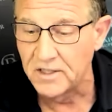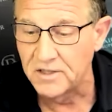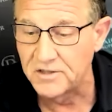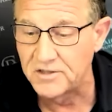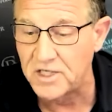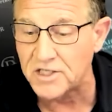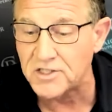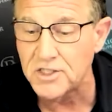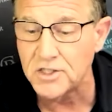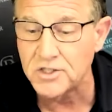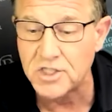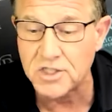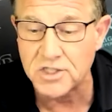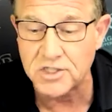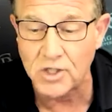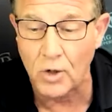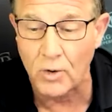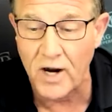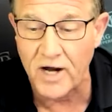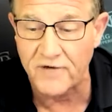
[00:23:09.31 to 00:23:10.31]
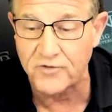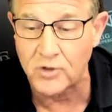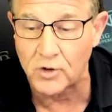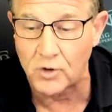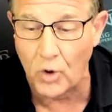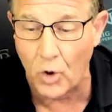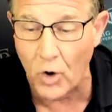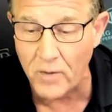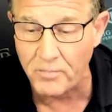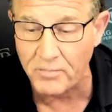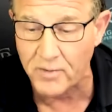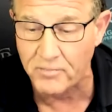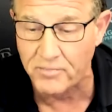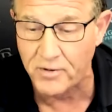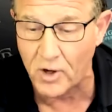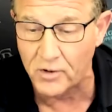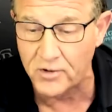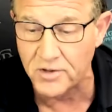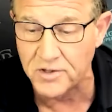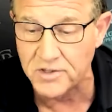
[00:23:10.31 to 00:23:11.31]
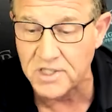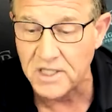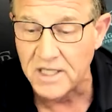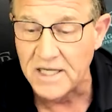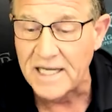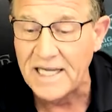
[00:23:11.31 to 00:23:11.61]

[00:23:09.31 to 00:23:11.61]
doesn't just go after corporate brokerage,